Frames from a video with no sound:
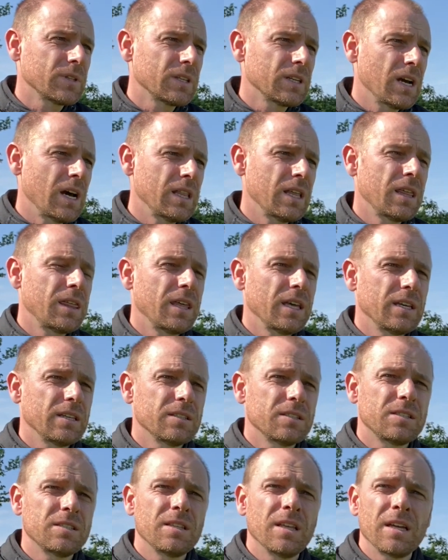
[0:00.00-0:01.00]
Other
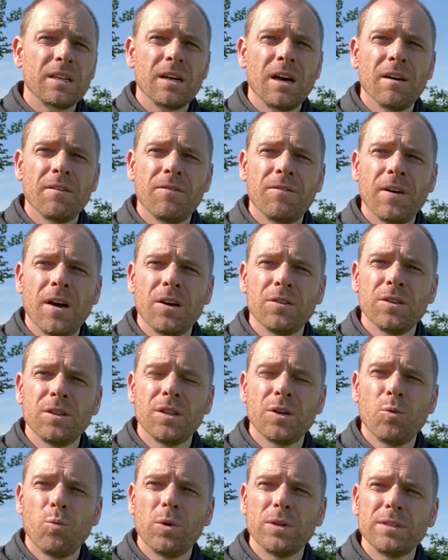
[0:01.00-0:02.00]
things that I found in
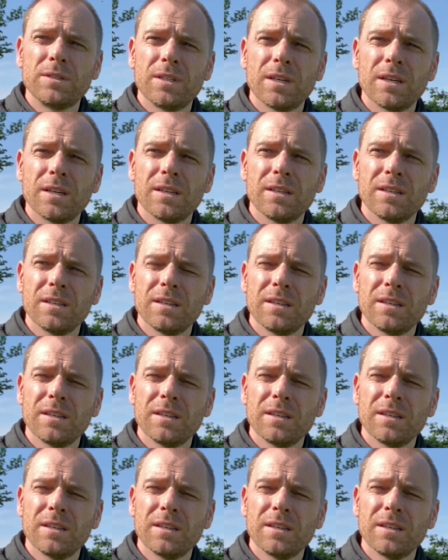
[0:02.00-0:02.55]
the winter,